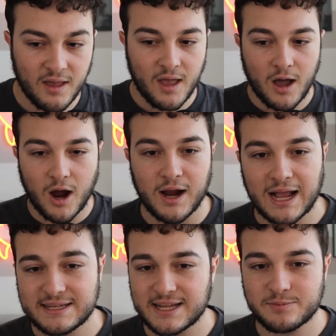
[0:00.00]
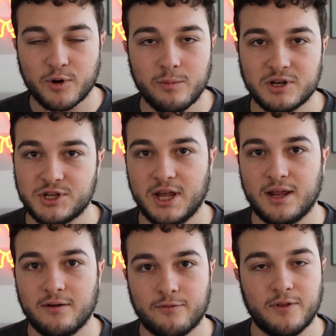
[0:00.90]
All right, guys, that's pretty much it
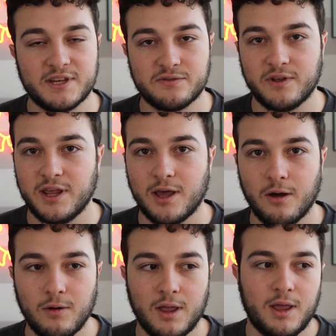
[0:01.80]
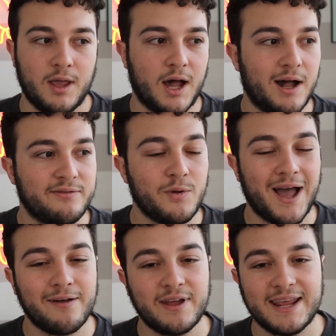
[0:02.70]
for this video. If you
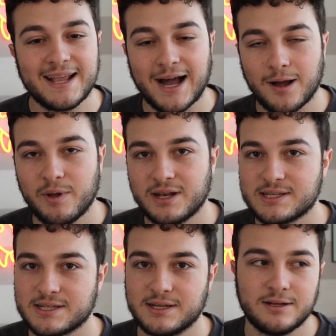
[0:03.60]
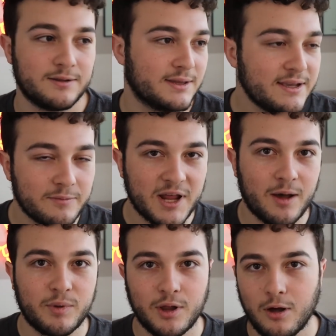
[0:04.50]
have any comments, leave them down
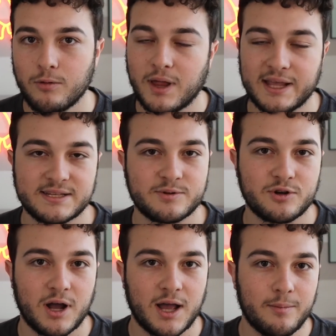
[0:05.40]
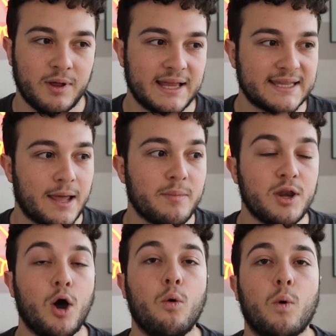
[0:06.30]
below. Like, subscribe. Let me
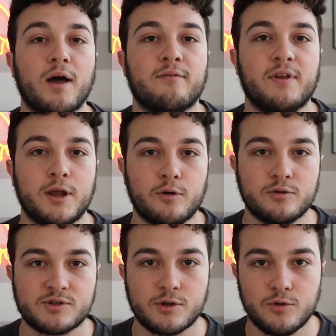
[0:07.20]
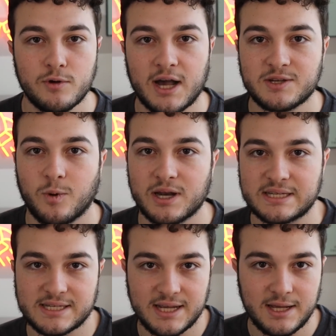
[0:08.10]
know what videos you guys want to
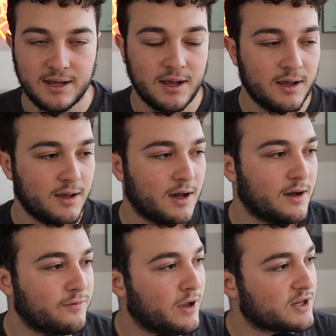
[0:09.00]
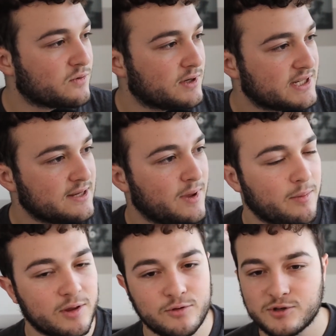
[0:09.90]
see. If you guys want to see maybe
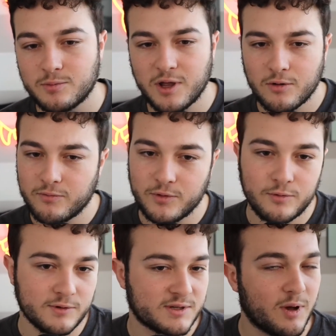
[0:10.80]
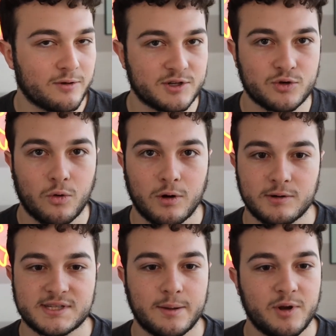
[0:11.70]
do some interviews, some other tutorials,
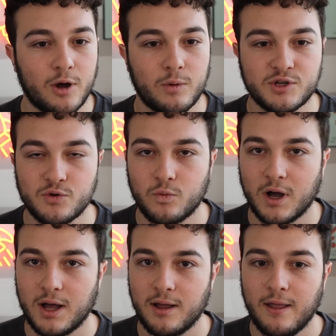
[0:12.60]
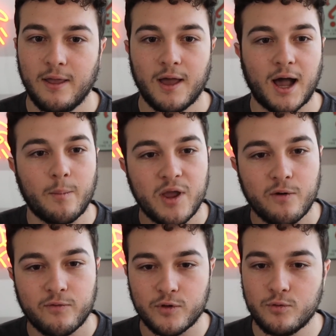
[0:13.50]
let me know what you want. I'm here
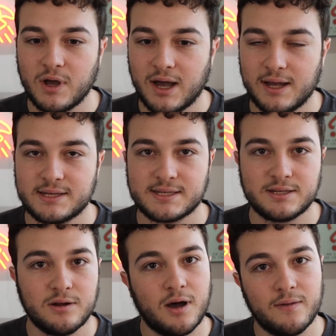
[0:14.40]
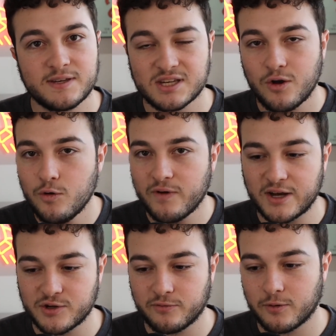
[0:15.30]
for you guys. This is a new
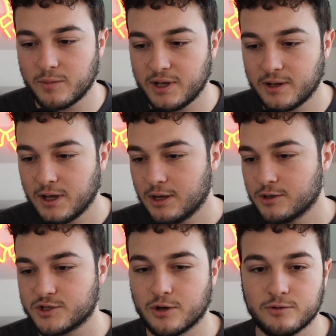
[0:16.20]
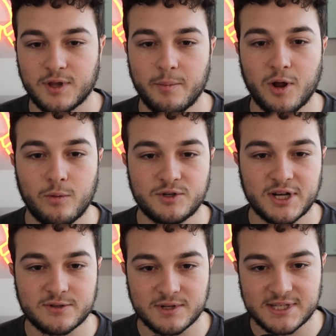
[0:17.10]
venture for me, so let me know what you guys
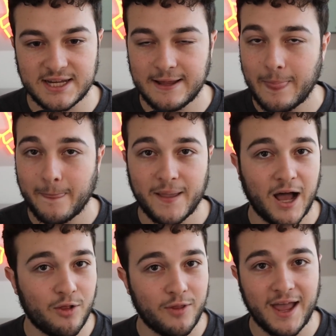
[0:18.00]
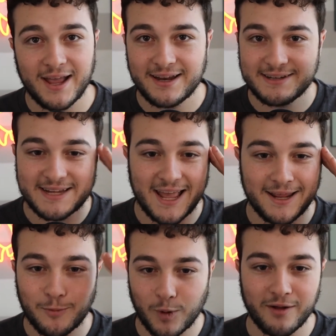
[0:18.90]
want to see. Other than that, Danny,
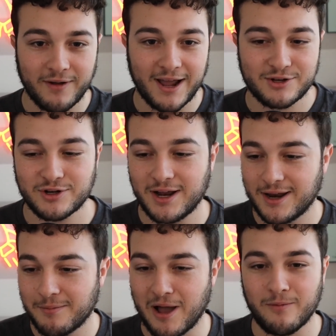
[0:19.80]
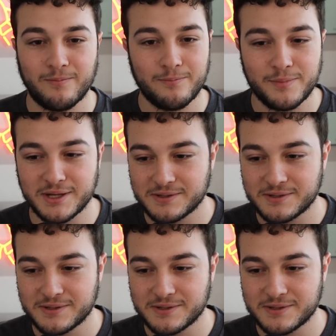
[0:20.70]
Wi-Fi Astronaut, I'm out. Peace.